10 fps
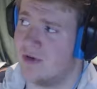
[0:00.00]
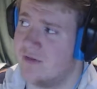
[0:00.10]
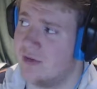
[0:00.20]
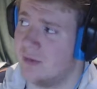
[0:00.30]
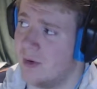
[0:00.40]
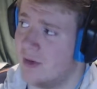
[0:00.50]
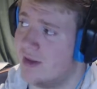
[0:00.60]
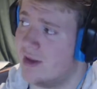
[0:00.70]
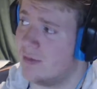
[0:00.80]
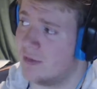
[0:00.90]
them. I
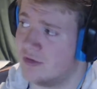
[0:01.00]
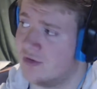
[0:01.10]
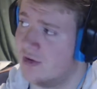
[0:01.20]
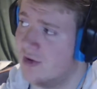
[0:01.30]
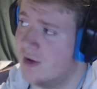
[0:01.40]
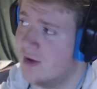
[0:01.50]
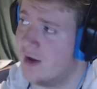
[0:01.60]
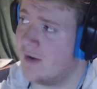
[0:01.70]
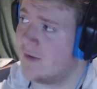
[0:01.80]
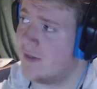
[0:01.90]
think it was.
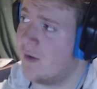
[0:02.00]
I think